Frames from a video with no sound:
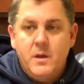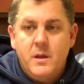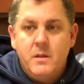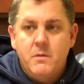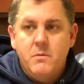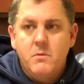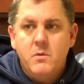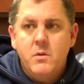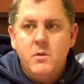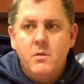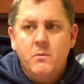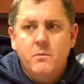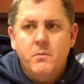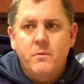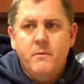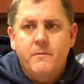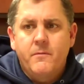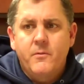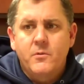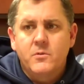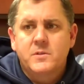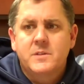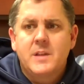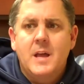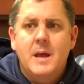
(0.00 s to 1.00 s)
And, you know, the
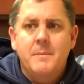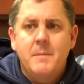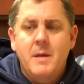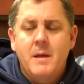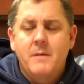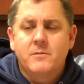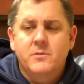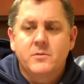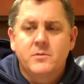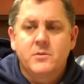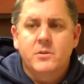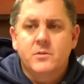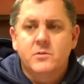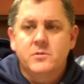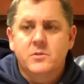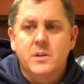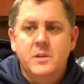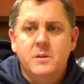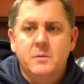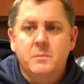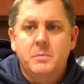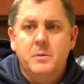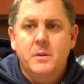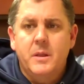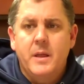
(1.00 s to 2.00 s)
first time I ever saw
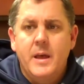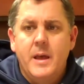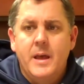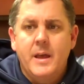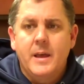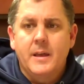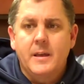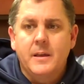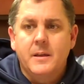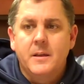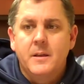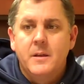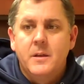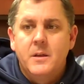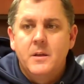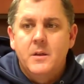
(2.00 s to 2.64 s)
Gina play,